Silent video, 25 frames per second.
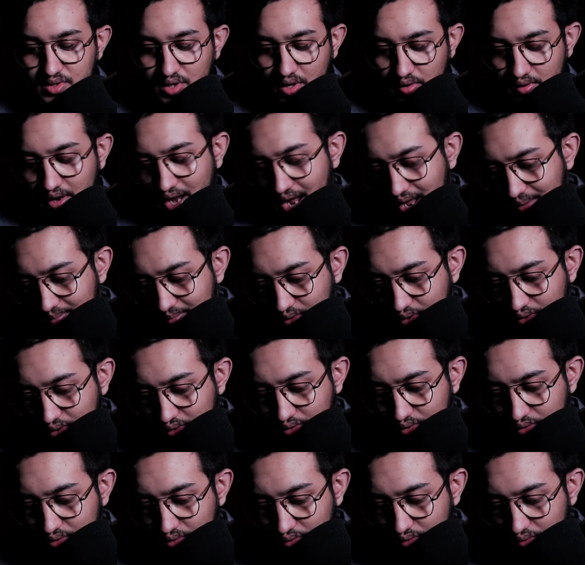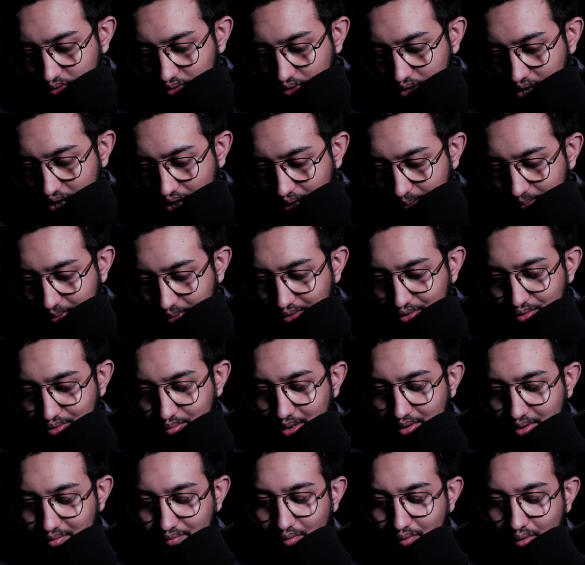I'm going to about
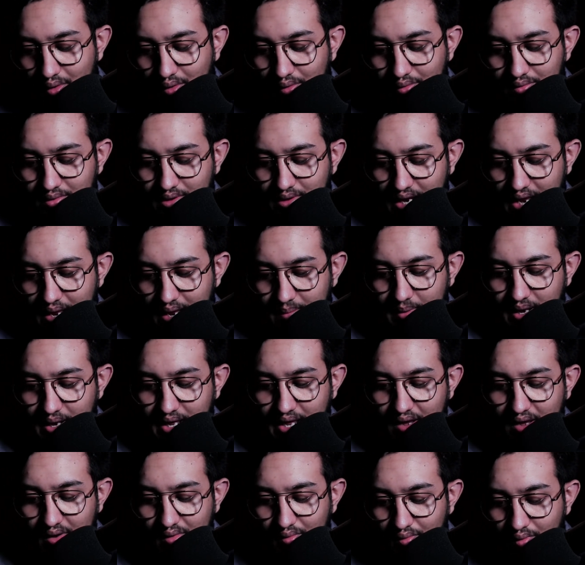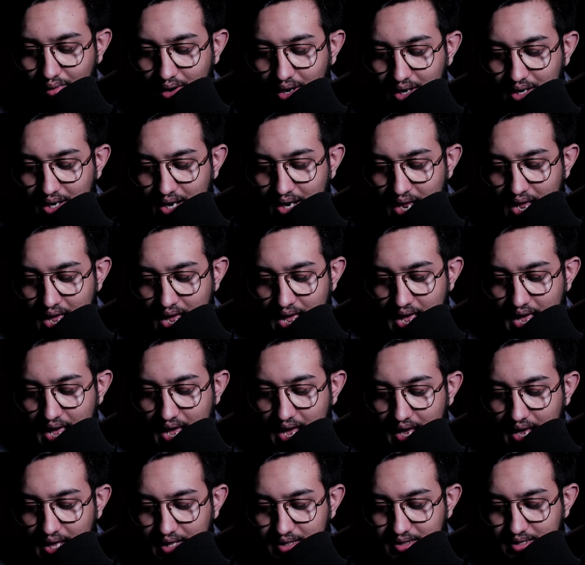my phone Mi A1,
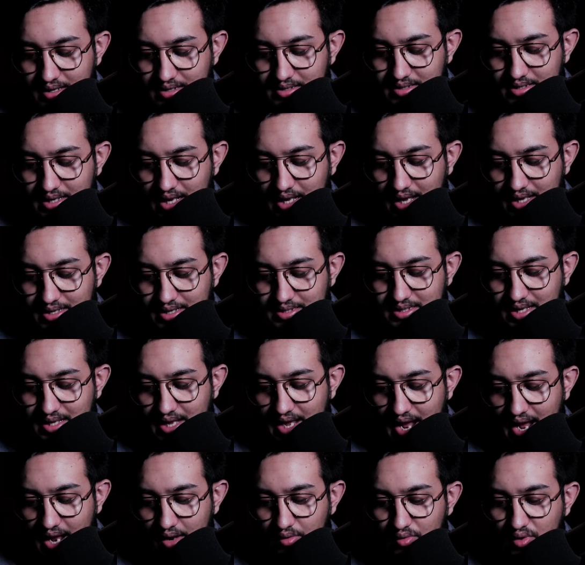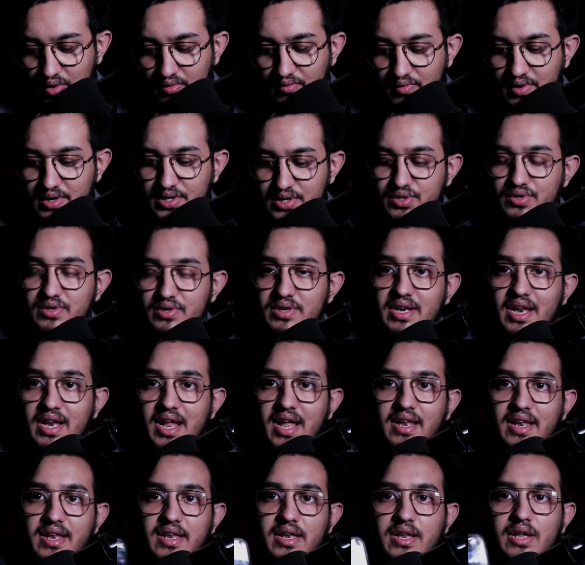and this has the Android version
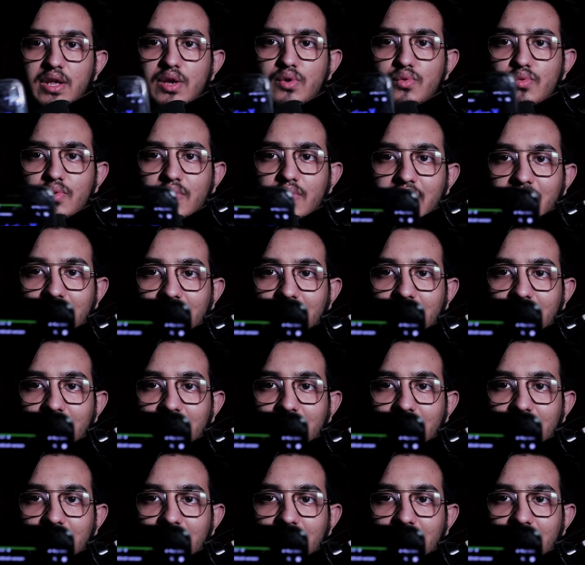10. You